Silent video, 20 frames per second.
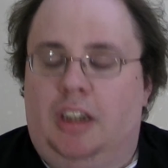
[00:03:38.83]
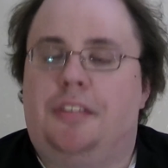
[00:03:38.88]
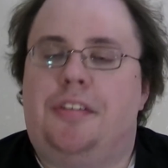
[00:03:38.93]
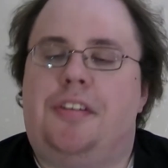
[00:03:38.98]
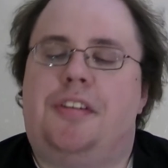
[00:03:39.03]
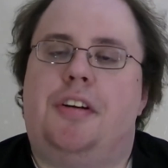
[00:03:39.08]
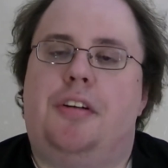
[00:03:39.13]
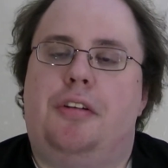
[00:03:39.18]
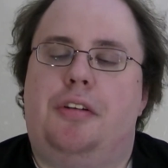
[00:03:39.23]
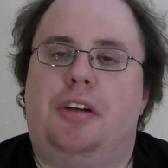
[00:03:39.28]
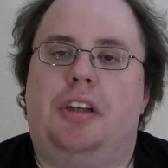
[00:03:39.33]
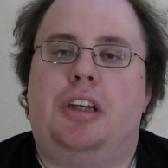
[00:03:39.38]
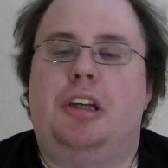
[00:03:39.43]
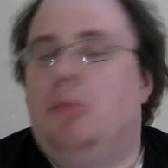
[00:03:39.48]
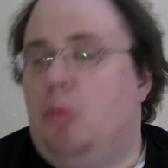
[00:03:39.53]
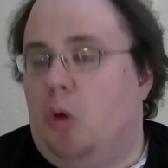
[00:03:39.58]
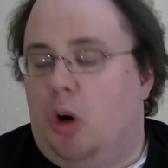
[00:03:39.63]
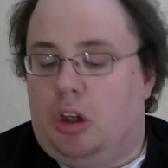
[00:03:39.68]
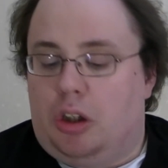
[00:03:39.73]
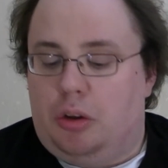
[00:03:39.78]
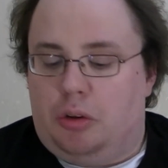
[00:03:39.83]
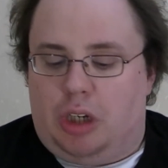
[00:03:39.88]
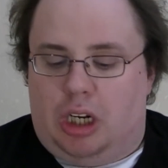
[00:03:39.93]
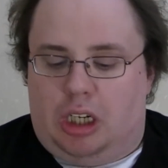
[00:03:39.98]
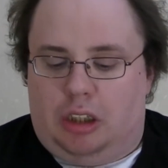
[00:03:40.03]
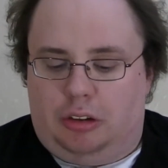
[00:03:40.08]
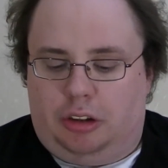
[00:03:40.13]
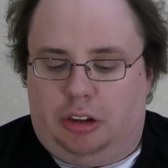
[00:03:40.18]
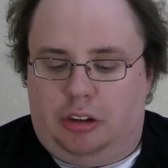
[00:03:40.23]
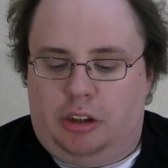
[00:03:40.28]
So you walk
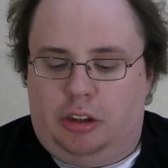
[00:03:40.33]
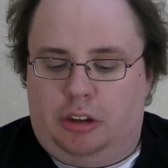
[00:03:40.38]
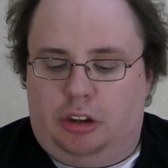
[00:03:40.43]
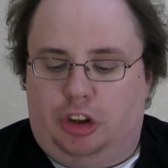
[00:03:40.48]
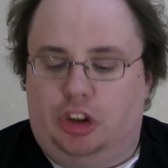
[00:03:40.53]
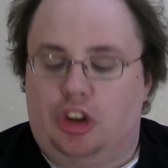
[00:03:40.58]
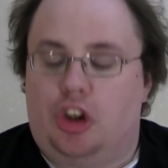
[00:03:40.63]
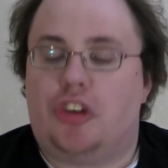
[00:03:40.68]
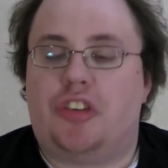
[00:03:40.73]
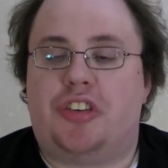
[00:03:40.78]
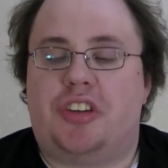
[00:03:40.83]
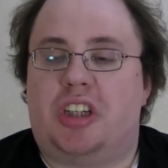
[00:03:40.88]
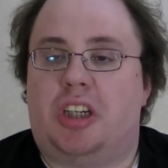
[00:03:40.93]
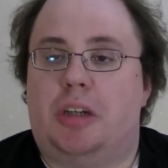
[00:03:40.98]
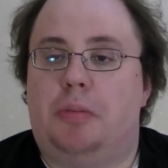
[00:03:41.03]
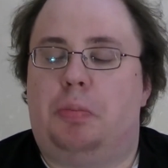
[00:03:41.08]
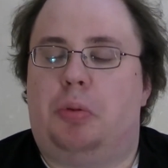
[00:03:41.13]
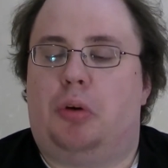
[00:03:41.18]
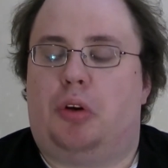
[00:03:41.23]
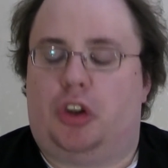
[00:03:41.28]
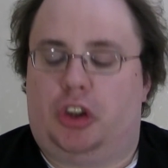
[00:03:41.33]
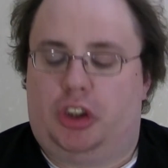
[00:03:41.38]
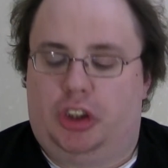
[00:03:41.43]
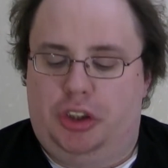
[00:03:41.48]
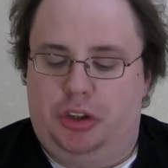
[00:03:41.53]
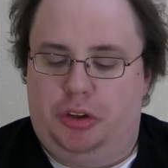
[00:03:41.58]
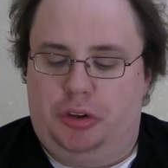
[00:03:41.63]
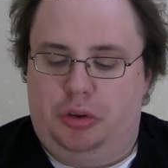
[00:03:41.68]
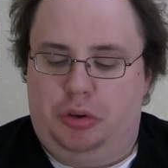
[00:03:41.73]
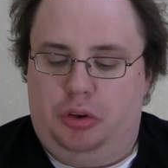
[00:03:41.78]
around, joystick in port
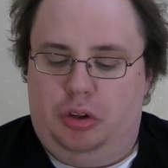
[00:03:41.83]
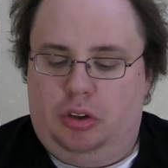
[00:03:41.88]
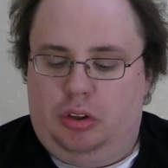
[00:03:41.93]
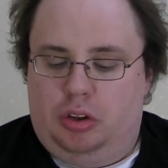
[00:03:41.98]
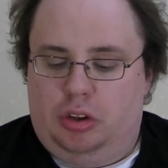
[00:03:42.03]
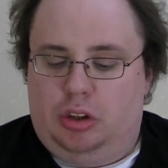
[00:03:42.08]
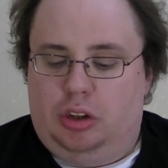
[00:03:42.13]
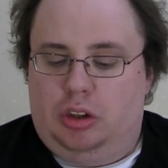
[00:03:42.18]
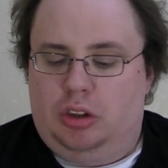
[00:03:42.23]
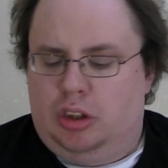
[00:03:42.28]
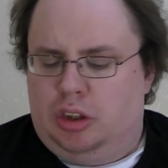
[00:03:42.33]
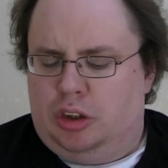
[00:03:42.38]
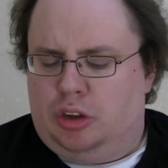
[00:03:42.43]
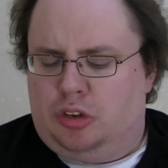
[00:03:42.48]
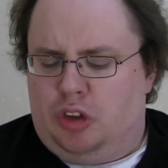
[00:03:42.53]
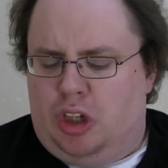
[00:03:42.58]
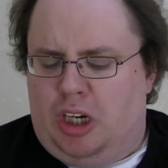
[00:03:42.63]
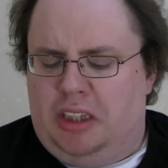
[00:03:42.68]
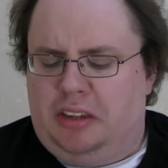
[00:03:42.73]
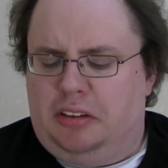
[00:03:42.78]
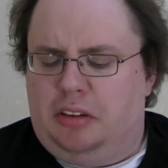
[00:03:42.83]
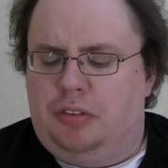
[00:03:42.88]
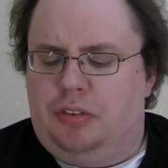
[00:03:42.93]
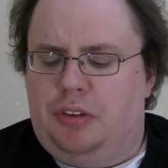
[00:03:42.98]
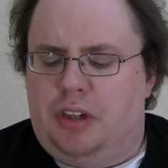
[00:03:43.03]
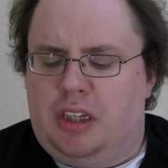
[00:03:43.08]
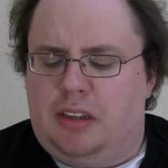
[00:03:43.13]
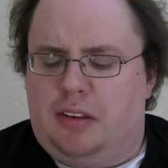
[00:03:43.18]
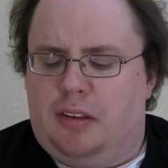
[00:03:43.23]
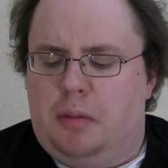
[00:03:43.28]
2, trying to
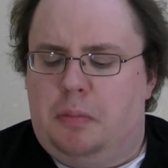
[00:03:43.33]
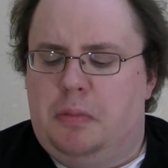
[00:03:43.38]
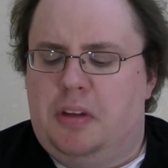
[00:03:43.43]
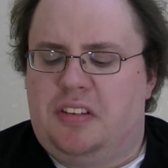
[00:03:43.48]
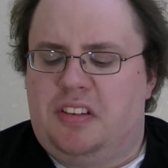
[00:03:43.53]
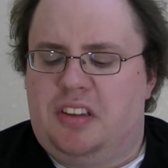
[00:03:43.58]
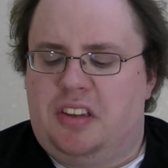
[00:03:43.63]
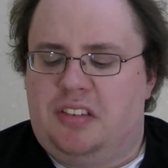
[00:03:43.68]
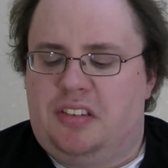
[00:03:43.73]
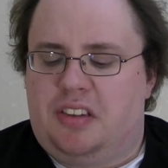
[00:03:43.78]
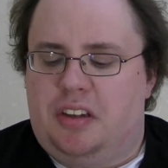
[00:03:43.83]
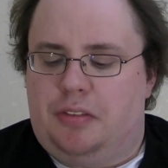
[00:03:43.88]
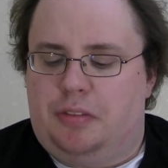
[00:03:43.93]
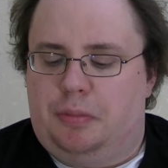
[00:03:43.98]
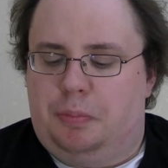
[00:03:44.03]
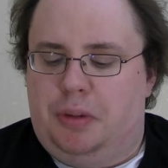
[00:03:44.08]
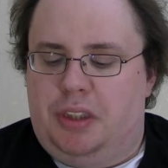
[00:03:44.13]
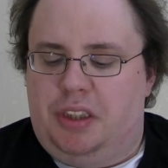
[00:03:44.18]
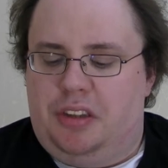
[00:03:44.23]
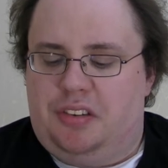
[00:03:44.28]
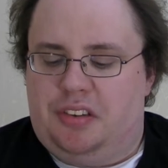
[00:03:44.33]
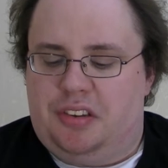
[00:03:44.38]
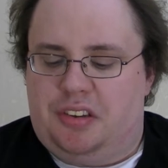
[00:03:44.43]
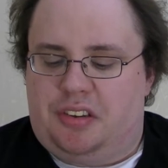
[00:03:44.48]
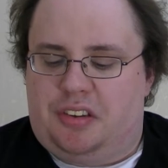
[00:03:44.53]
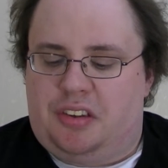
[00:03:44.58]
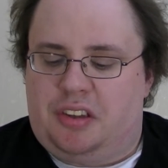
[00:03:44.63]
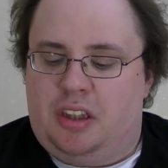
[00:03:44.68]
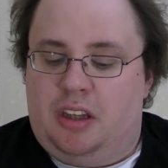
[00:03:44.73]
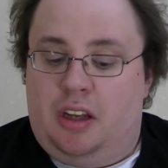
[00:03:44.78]
find the missing 7
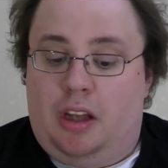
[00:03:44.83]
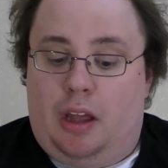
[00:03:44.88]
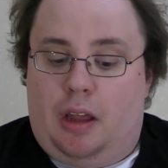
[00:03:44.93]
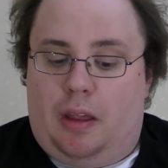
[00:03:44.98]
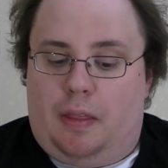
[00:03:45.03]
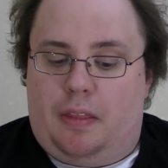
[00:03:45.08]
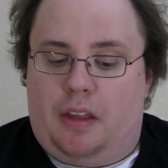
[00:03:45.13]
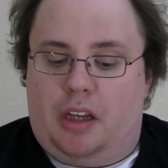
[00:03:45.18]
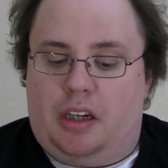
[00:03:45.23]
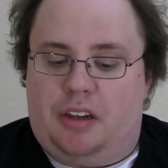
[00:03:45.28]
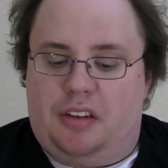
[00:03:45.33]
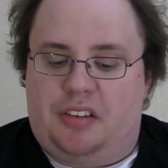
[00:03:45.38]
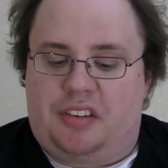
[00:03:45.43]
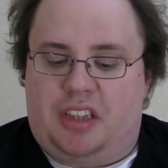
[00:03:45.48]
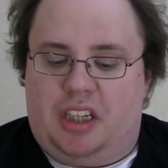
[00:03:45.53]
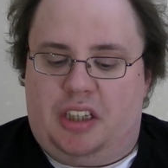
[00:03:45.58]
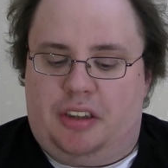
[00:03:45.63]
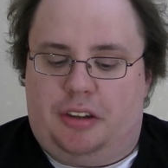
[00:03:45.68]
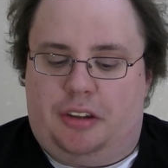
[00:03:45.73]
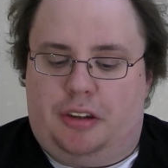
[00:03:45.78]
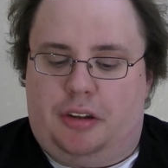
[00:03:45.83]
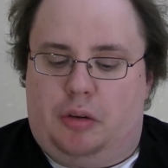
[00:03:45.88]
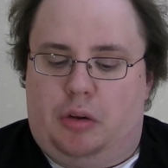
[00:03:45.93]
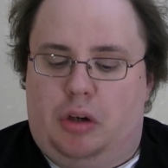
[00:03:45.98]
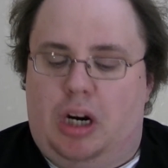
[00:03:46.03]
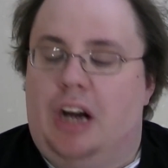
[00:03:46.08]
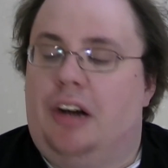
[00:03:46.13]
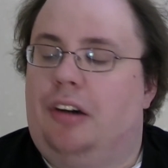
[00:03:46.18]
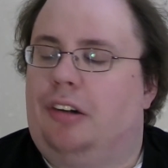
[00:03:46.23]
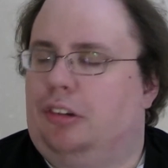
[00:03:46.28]
pieces that are scattered
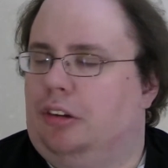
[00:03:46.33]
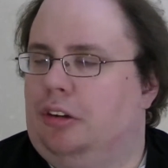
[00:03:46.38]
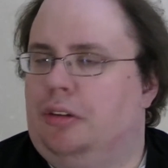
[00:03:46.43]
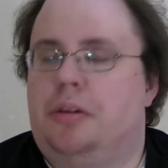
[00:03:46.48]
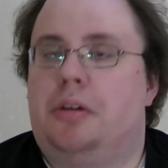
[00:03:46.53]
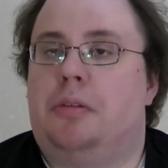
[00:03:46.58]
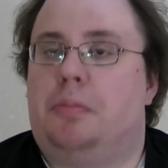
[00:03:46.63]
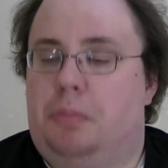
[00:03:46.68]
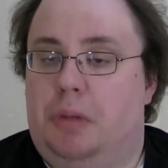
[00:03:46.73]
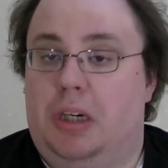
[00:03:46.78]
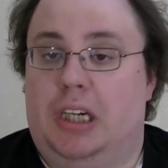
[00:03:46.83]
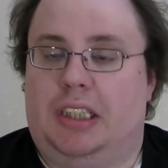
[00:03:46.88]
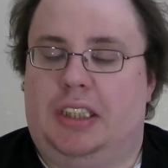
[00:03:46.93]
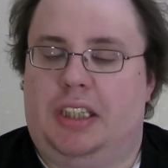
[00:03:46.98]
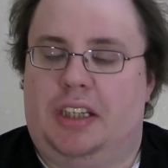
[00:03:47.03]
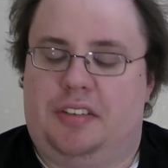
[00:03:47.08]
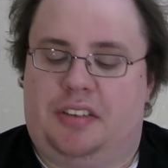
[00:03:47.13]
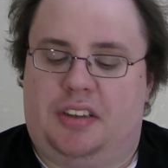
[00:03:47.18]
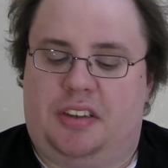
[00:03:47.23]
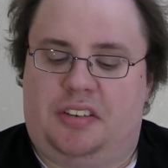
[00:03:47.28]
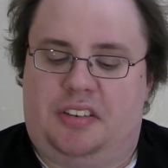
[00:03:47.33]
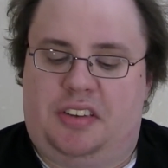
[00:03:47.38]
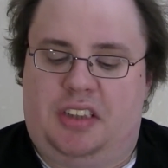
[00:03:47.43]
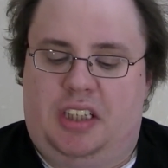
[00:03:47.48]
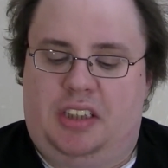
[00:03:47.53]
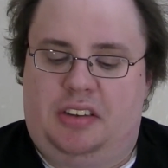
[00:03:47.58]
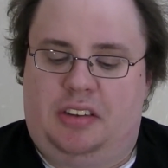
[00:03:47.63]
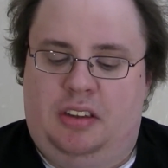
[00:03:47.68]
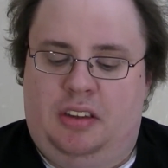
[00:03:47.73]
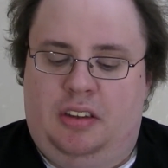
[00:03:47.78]
around, but as I
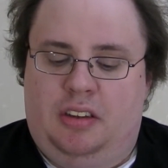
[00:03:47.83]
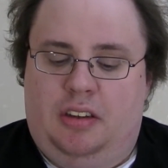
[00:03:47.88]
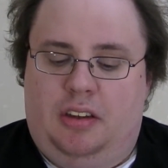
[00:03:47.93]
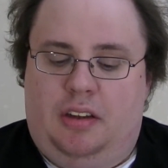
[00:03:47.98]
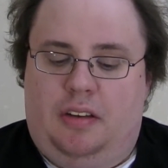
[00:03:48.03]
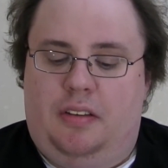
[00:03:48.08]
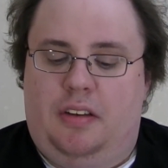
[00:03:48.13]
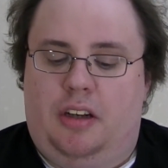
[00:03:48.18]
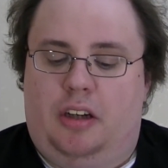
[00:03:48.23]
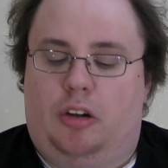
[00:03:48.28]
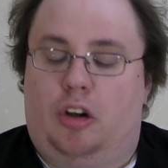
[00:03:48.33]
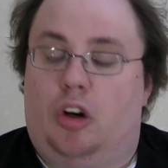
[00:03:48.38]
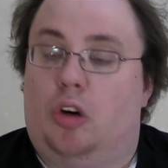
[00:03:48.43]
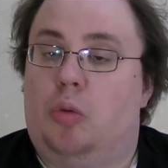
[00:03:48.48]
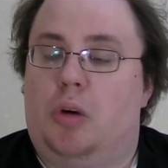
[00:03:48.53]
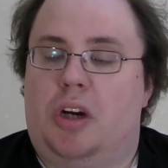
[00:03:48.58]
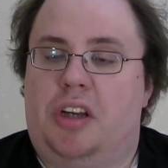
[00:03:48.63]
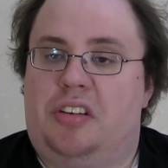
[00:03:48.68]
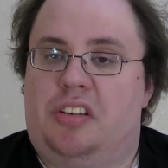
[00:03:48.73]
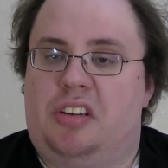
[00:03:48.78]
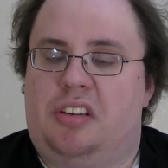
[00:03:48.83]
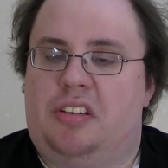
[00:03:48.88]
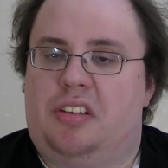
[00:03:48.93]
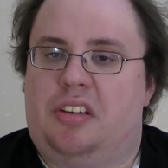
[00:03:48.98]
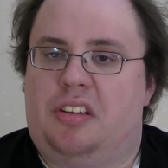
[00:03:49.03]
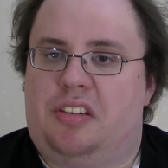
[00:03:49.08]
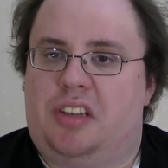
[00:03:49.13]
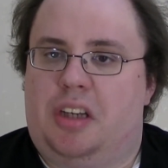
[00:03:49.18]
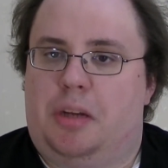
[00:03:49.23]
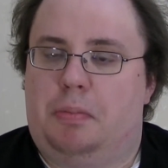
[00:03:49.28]
said, they're always in
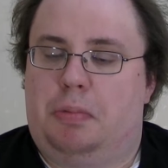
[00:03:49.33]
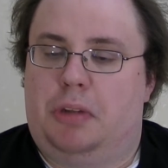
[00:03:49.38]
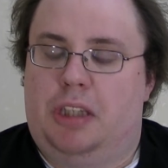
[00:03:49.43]
the same